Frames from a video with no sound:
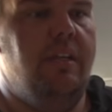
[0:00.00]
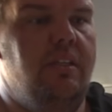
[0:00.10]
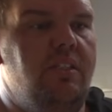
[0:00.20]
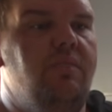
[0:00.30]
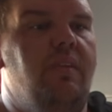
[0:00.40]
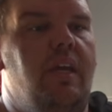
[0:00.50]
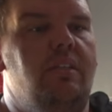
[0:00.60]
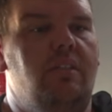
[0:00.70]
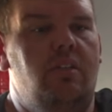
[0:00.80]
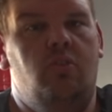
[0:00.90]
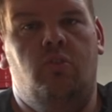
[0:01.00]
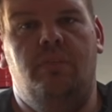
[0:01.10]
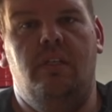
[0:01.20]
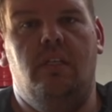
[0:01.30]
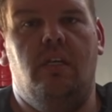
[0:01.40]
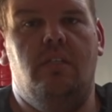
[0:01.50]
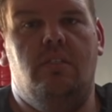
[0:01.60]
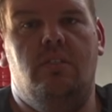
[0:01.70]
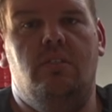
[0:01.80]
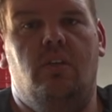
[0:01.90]
in this van. So normally the
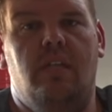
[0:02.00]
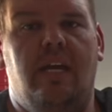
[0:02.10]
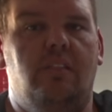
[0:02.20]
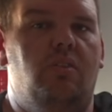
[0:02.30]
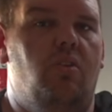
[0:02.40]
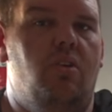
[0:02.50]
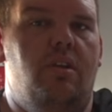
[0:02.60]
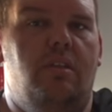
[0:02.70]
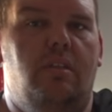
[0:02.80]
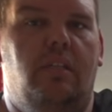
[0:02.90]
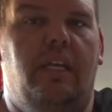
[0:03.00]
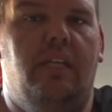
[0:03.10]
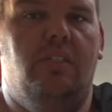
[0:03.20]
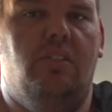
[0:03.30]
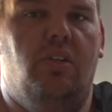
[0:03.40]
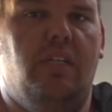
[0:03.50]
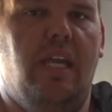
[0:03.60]
kitchen's on that side and the lounge is on the